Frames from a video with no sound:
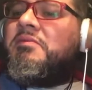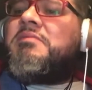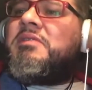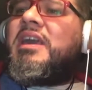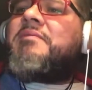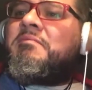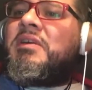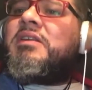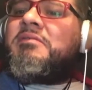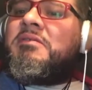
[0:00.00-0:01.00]
We have
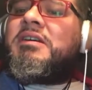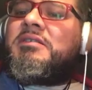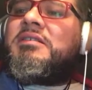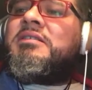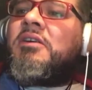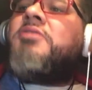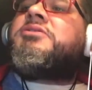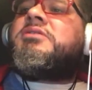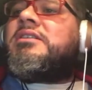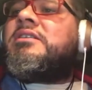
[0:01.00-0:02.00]
an
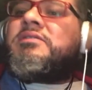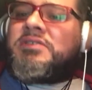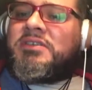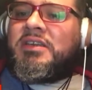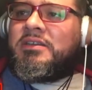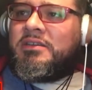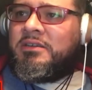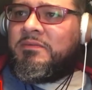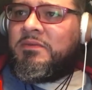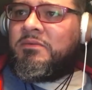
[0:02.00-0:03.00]
alternate
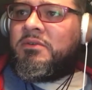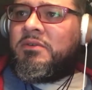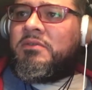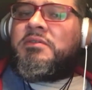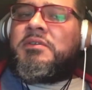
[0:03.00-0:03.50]
understanding of the world.